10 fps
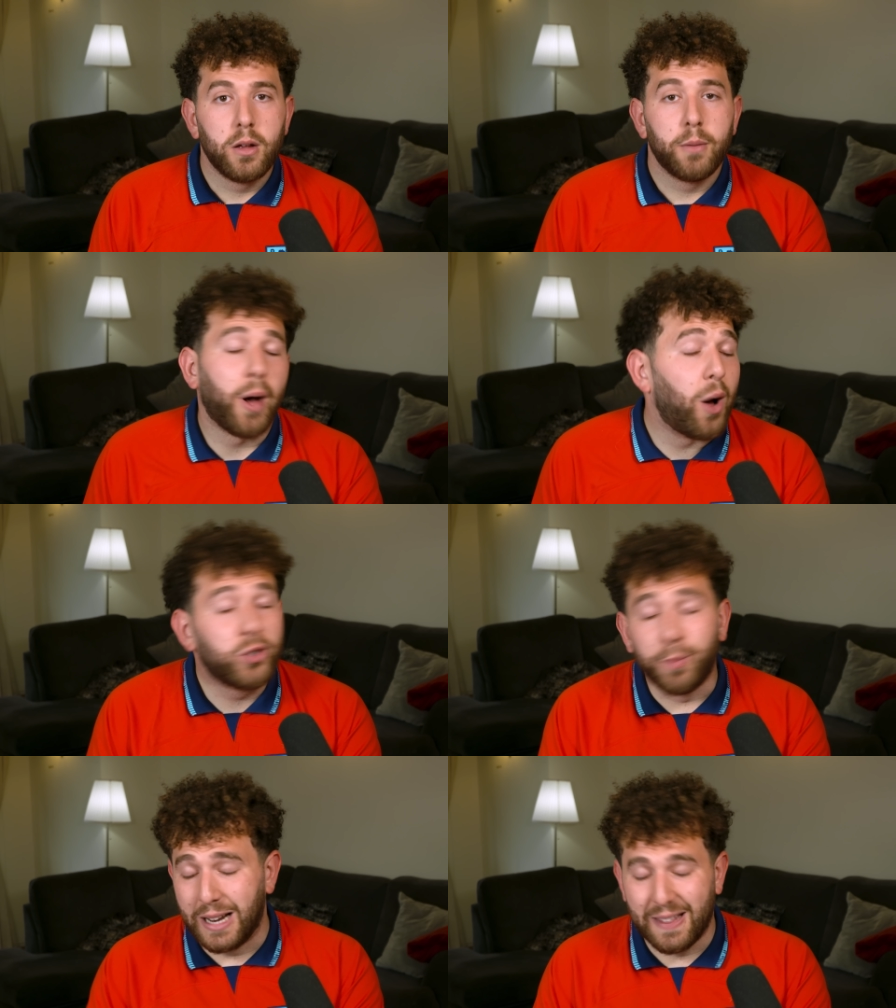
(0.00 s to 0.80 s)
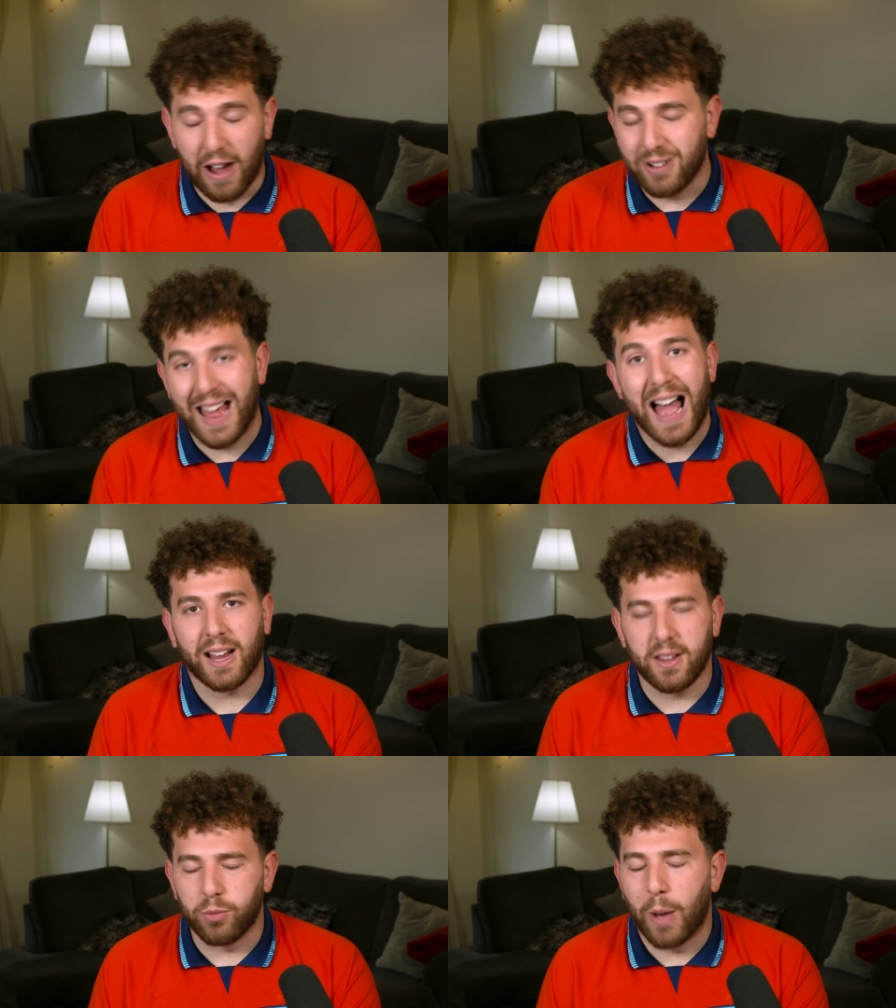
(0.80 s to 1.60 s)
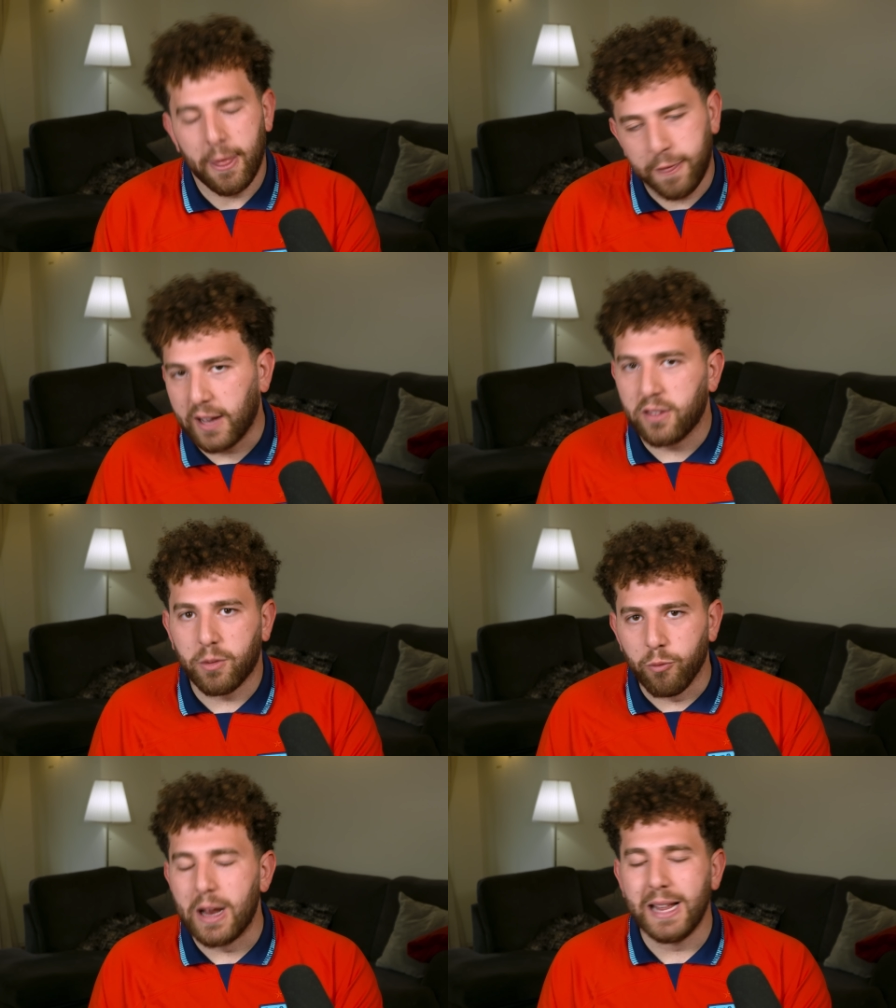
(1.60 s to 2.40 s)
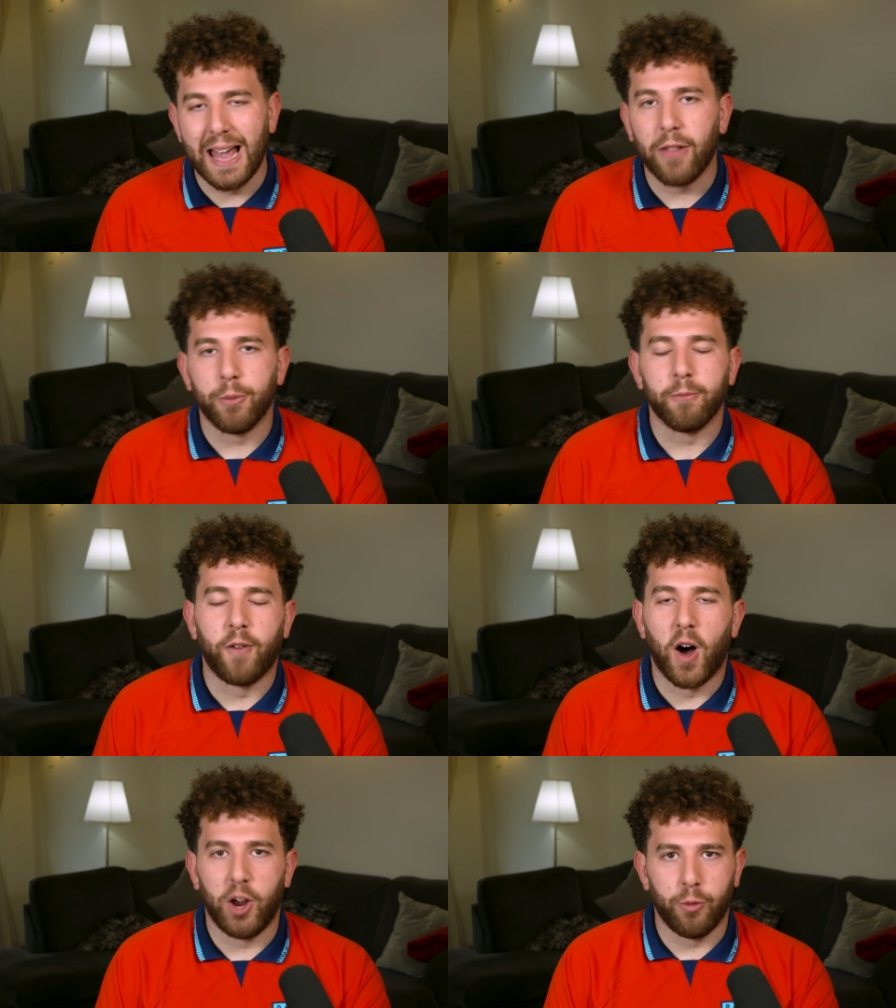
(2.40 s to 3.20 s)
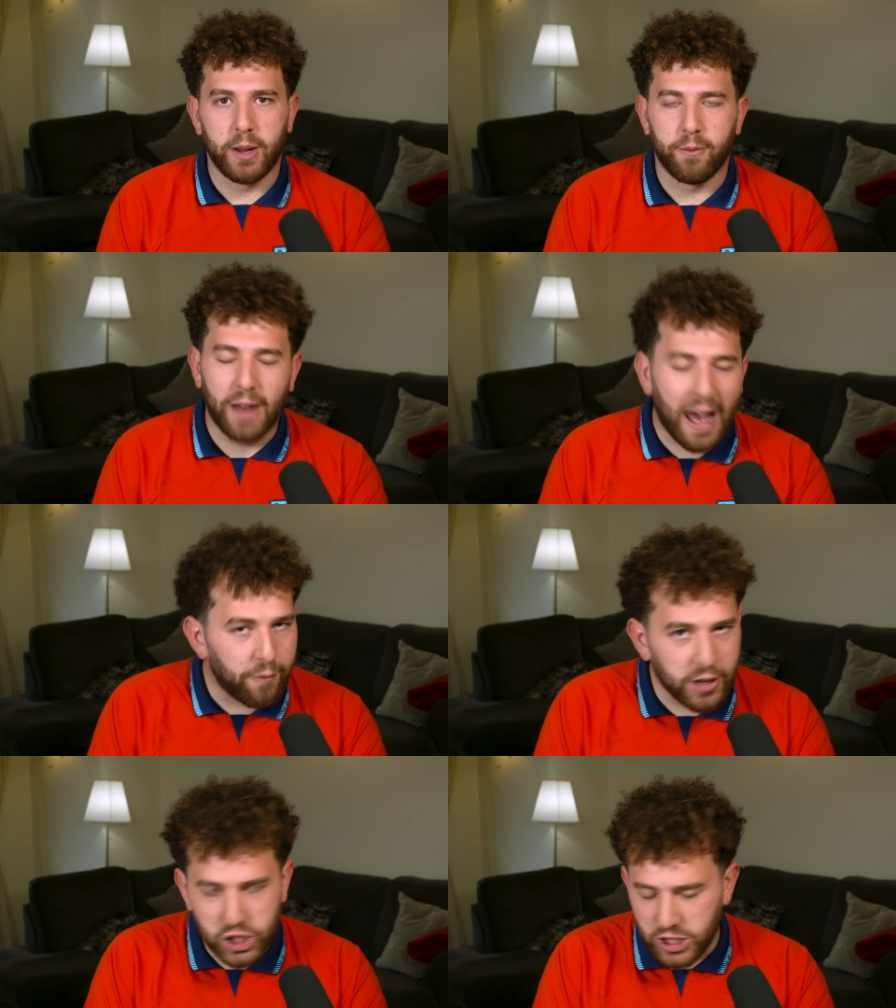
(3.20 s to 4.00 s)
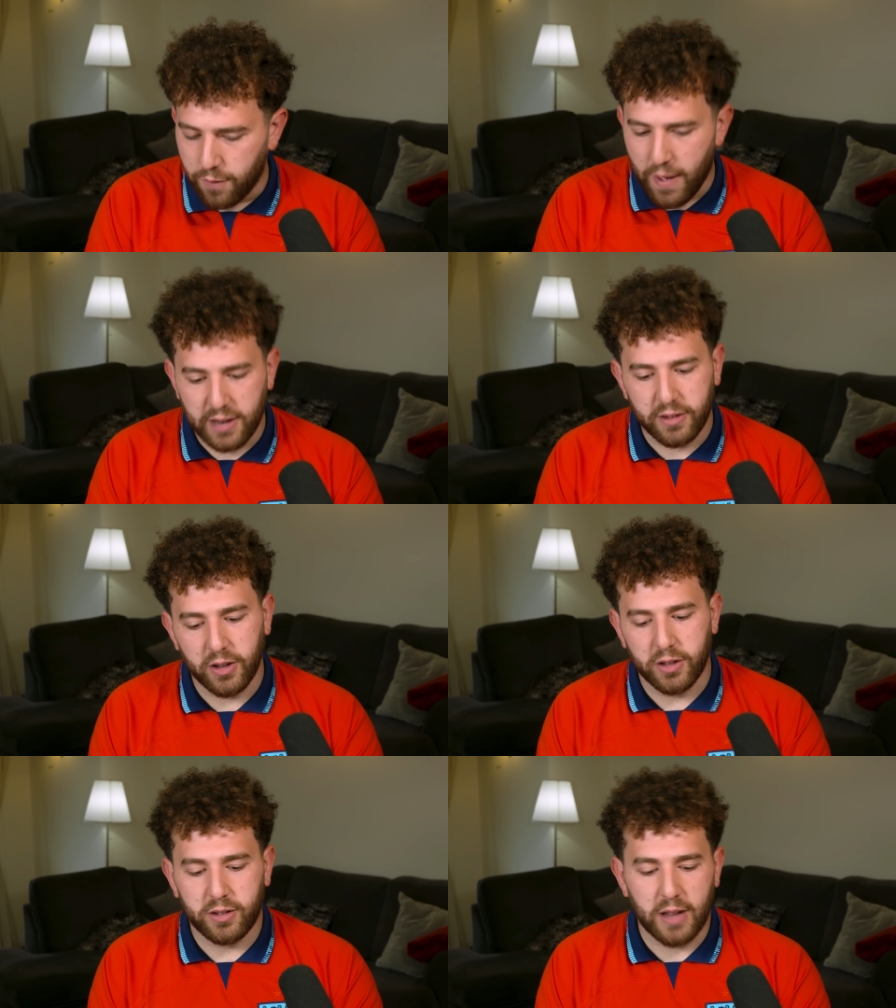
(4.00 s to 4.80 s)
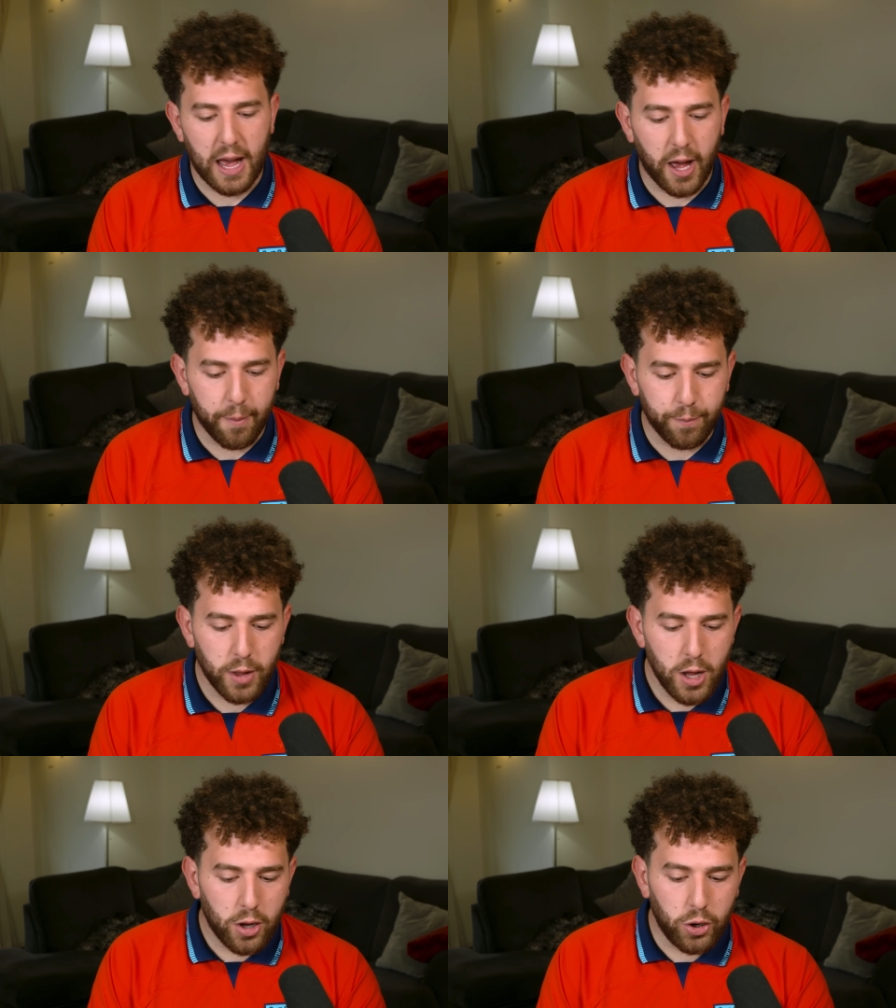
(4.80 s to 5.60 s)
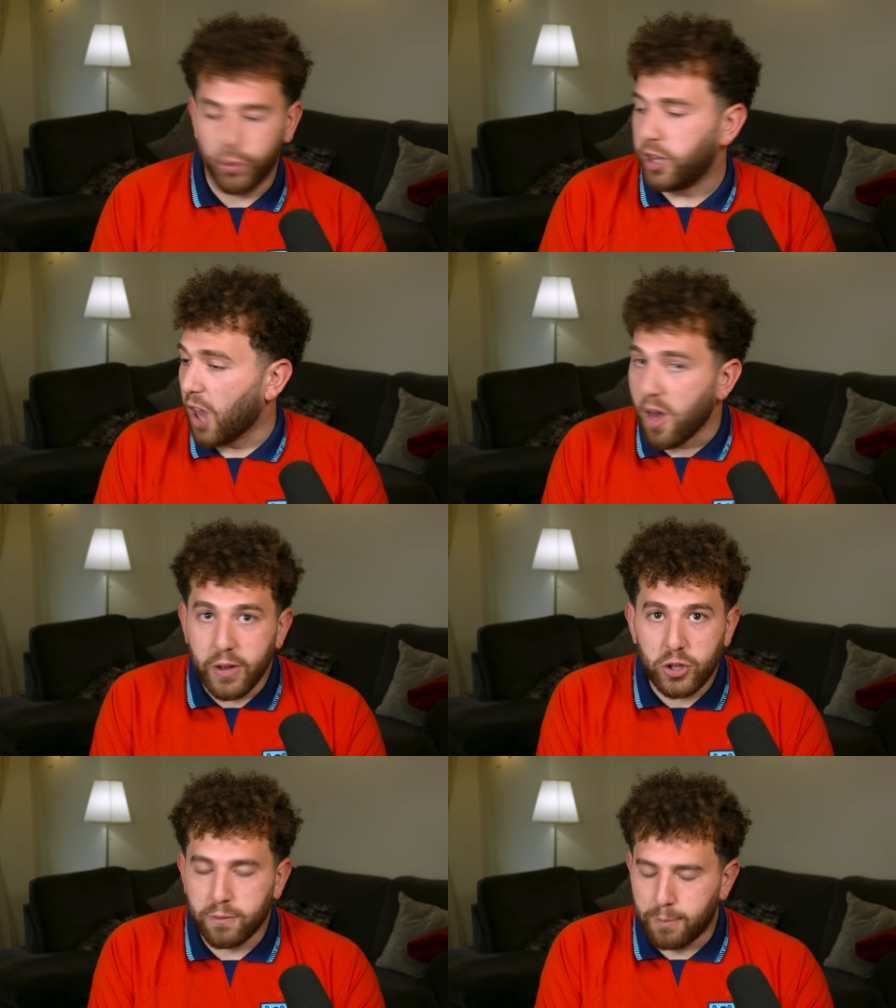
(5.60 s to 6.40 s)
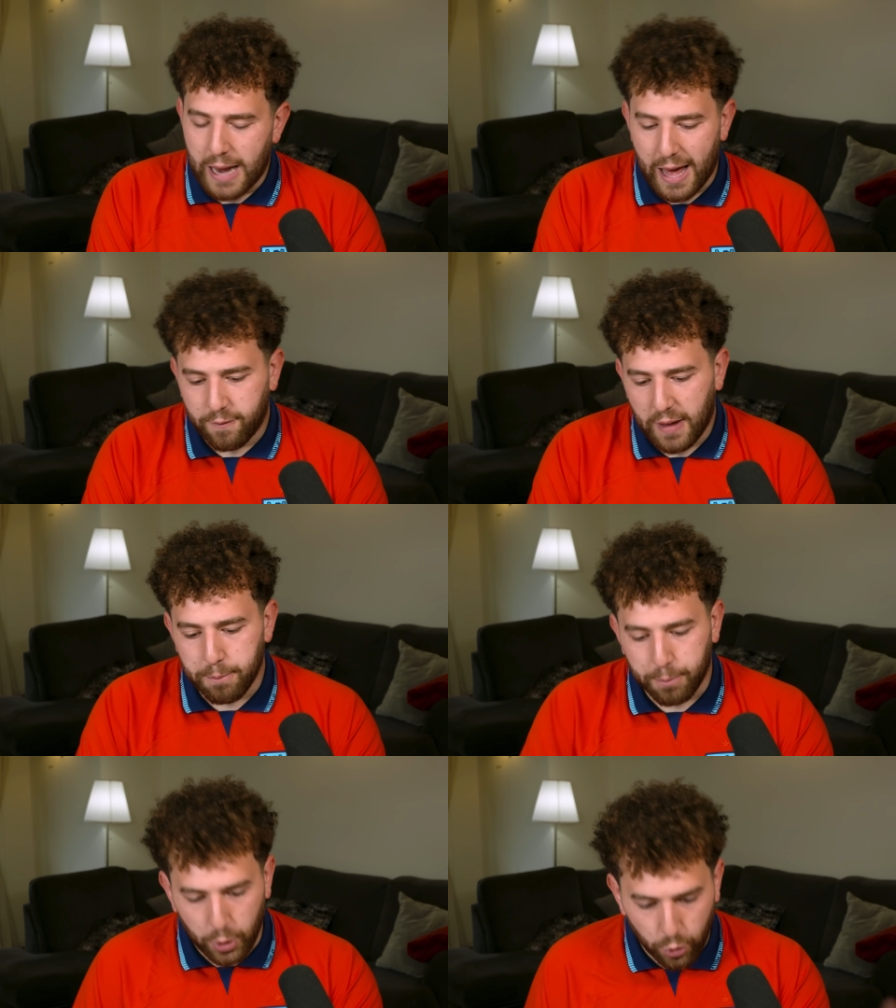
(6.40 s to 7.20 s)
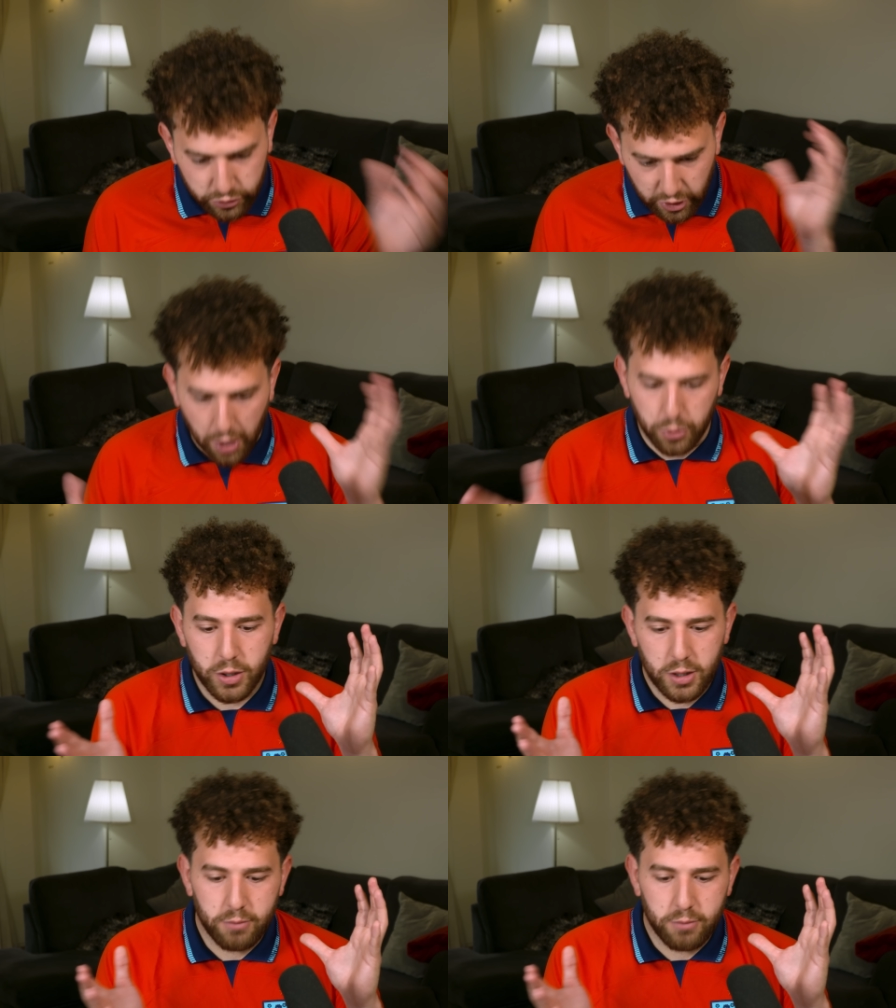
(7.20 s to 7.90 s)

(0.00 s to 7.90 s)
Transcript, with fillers: But ultimately, their attack is where things can really get them firing. Vlahovic at Juventus, um, Lukic of Milan fame, but also